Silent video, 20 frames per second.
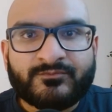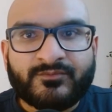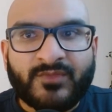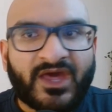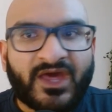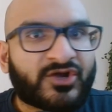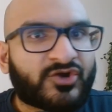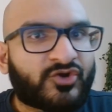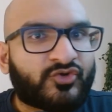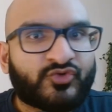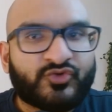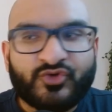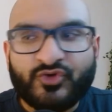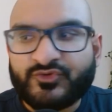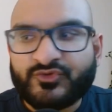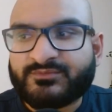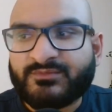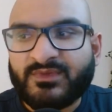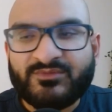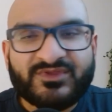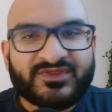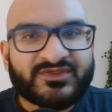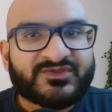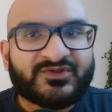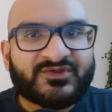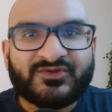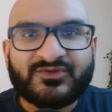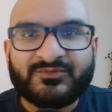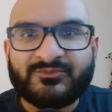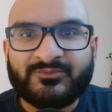I don't know, who knows? Maybe this
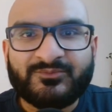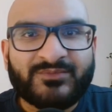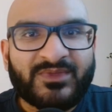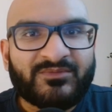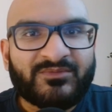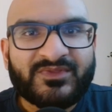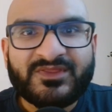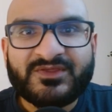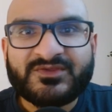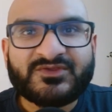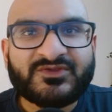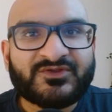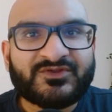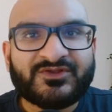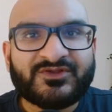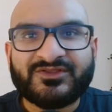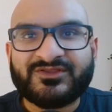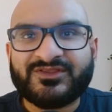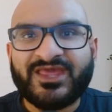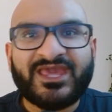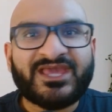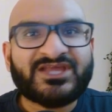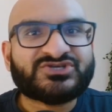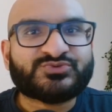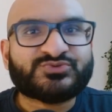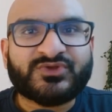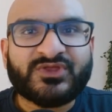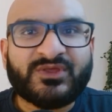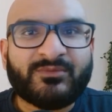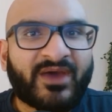will age
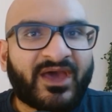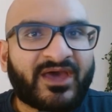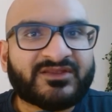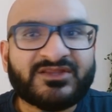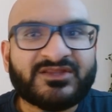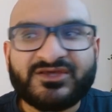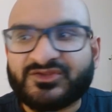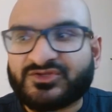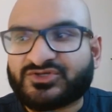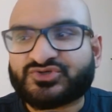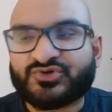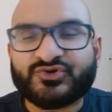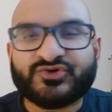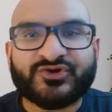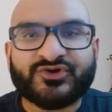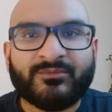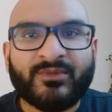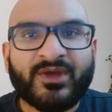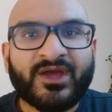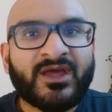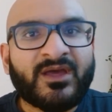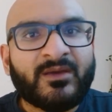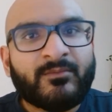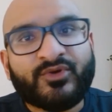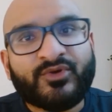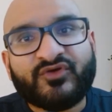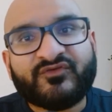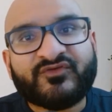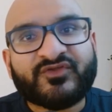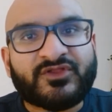really badly in the short term.
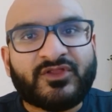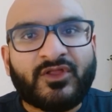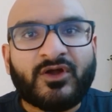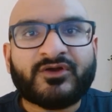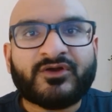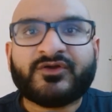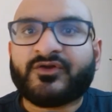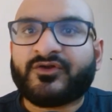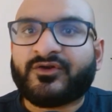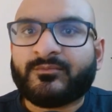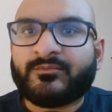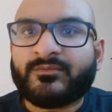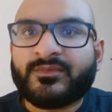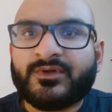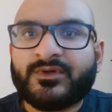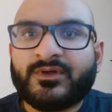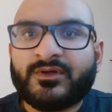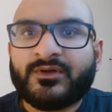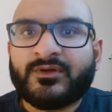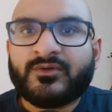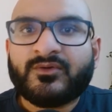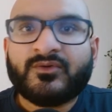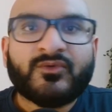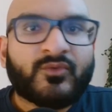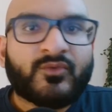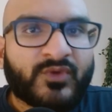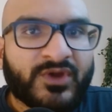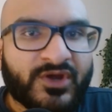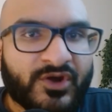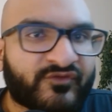But over the long term,
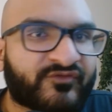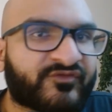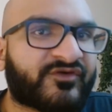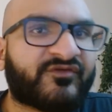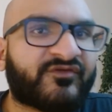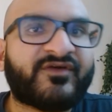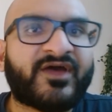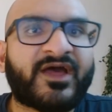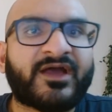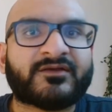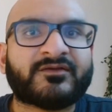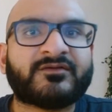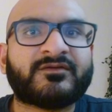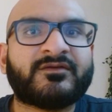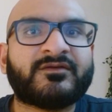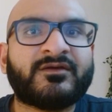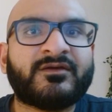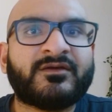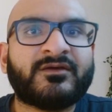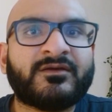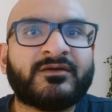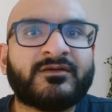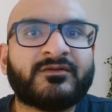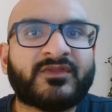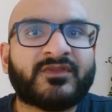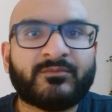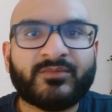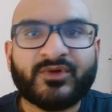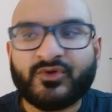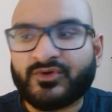we know for a fact
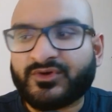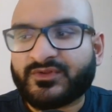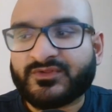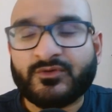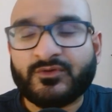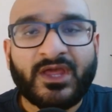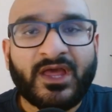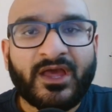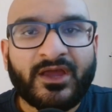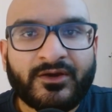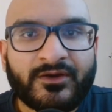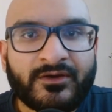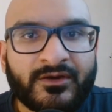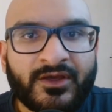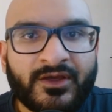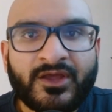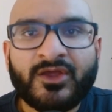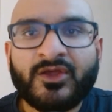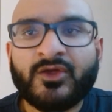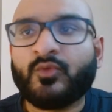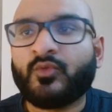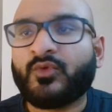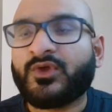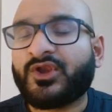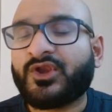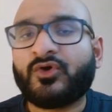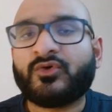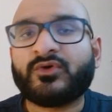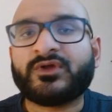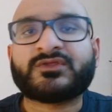that Bitcoin is going higher. We
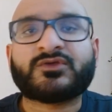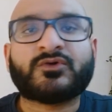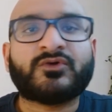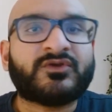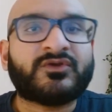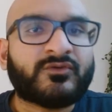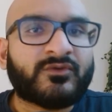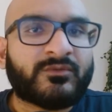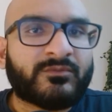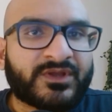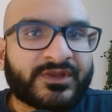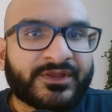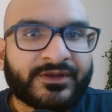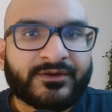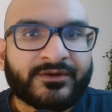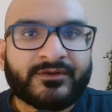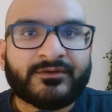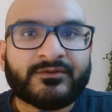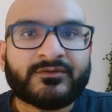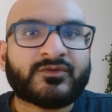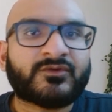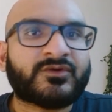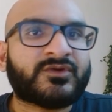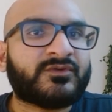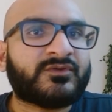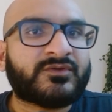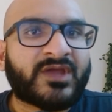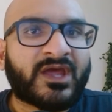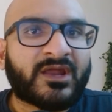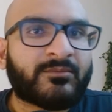know it's going to $1 million, it's going
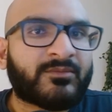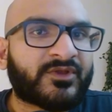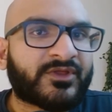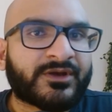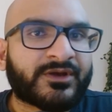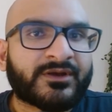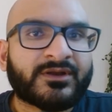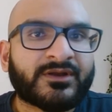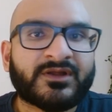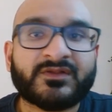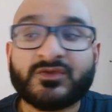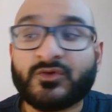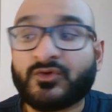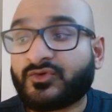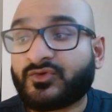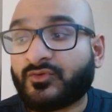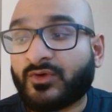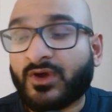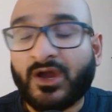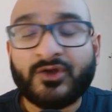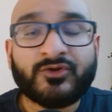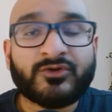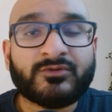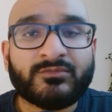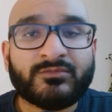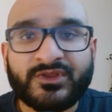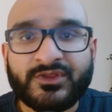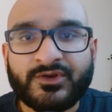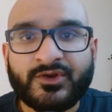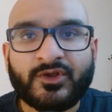to 10 million, it's going to $100
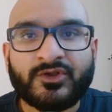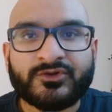million.